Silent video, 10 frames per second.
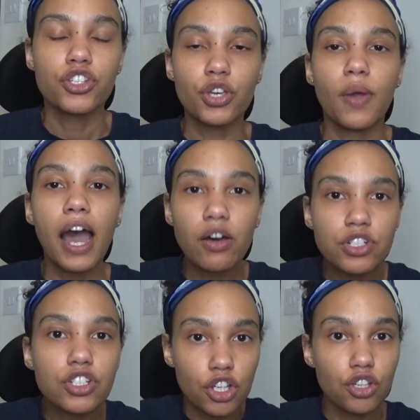So how
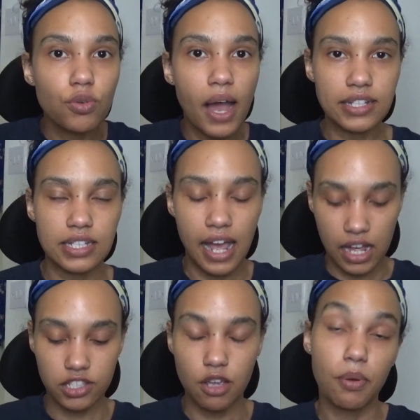do you, as an
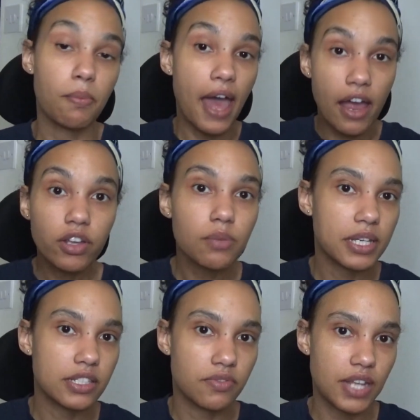actor preparing a
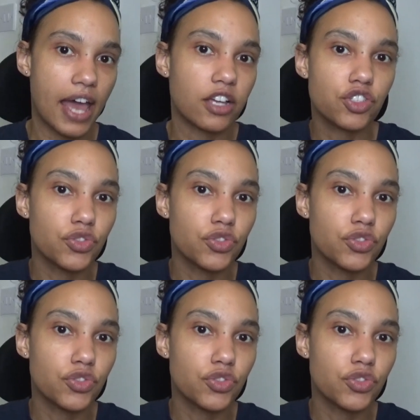piece of text,